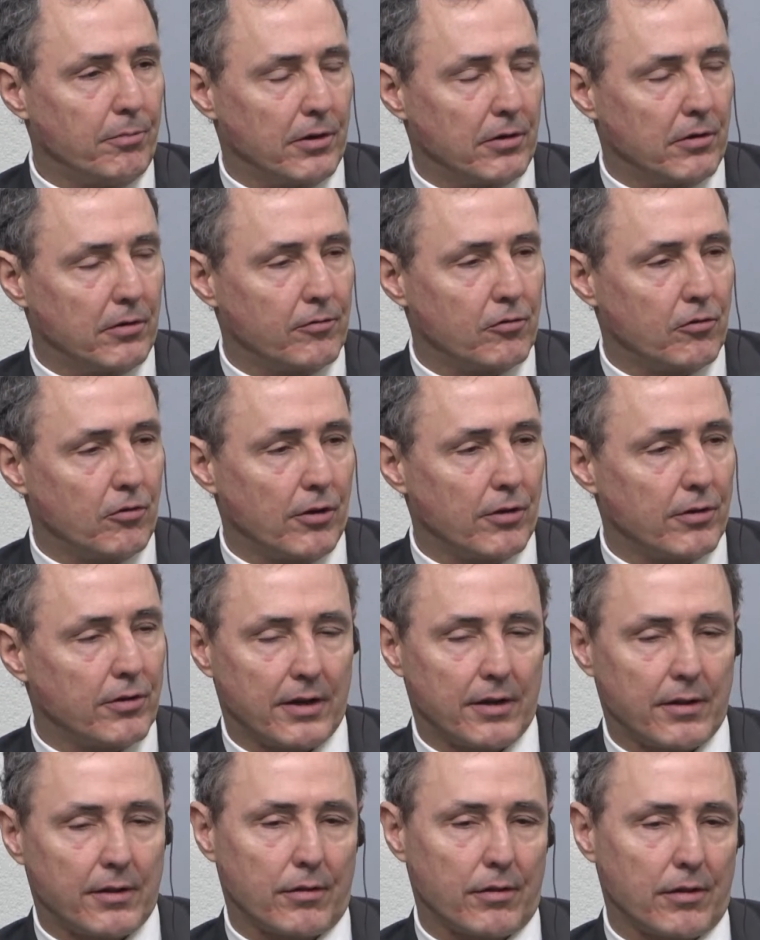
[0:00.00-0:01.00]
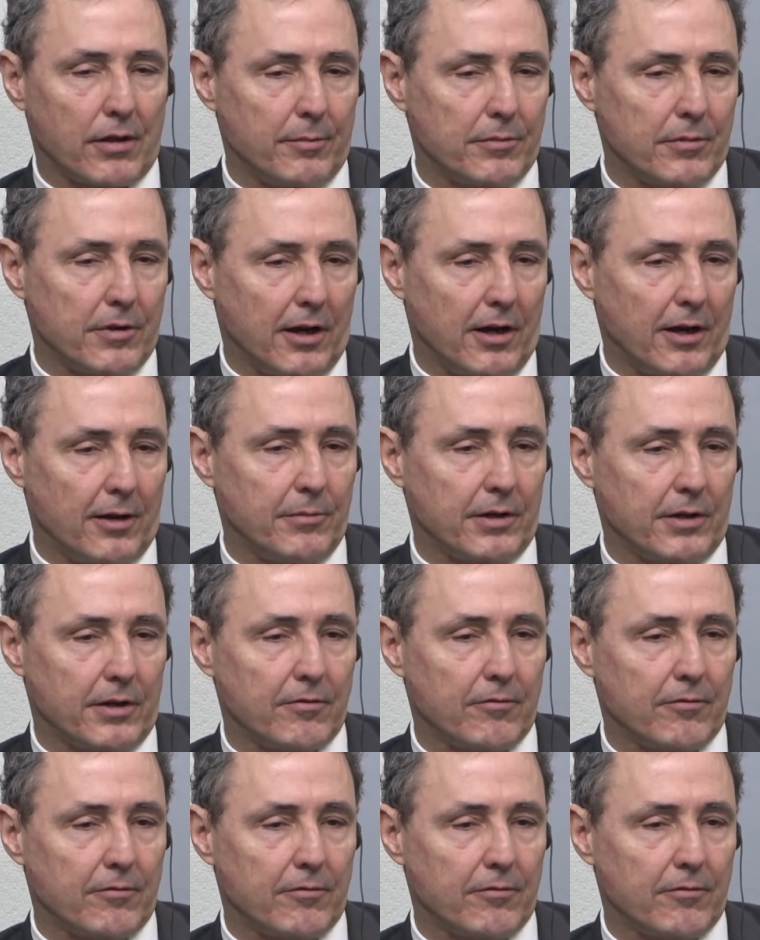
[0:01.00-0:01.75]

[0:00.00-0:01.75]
But of course, at the same time, it